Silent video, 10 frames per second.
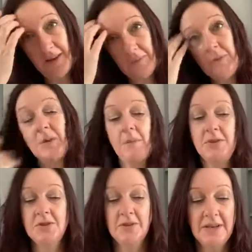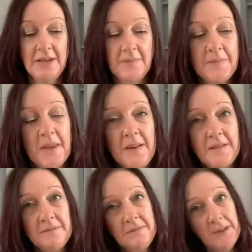I'm, I'm enjoying it. And,
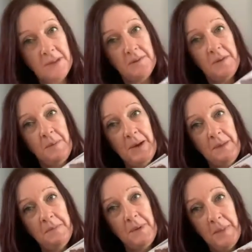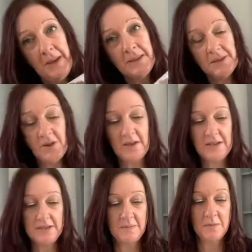you know, I may, I may start a
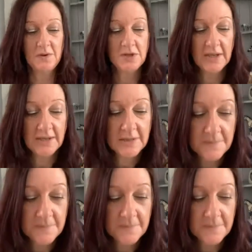knitting project.